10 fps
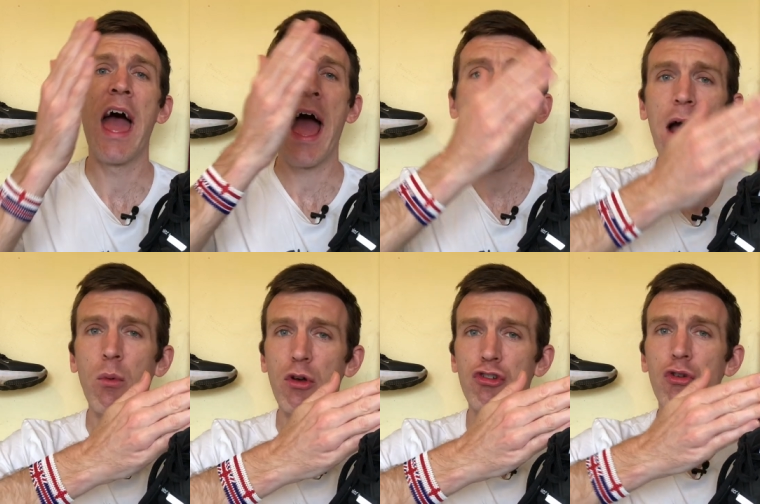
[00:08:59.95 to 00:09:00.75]

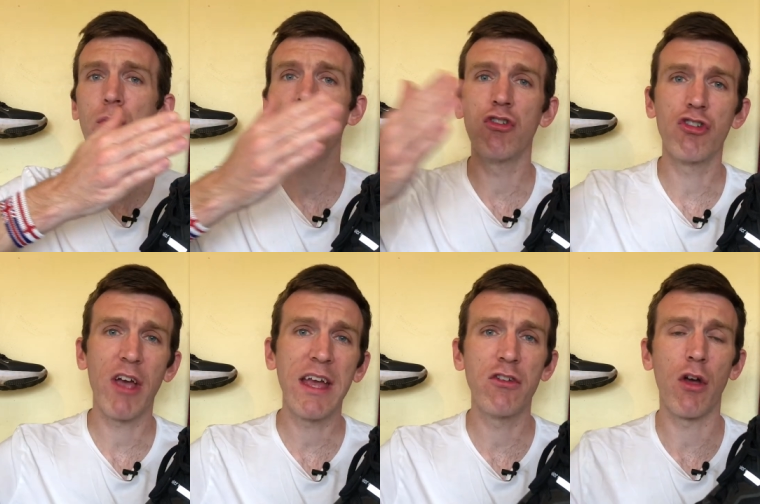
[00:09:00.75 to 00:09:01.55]
how a shoe can
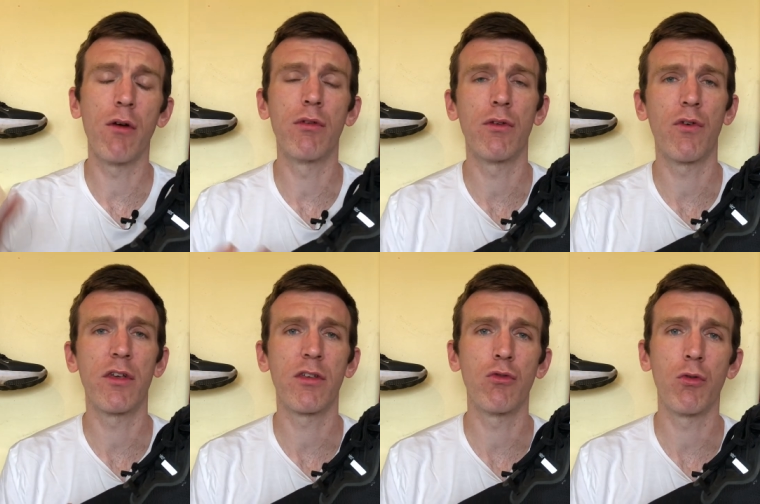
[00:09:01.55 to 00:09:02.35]
change over the
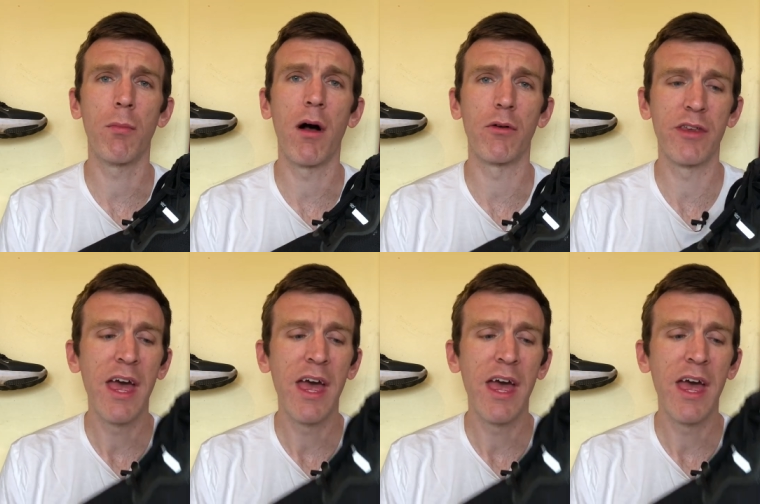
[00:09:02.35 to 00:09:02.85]
first 100 miles.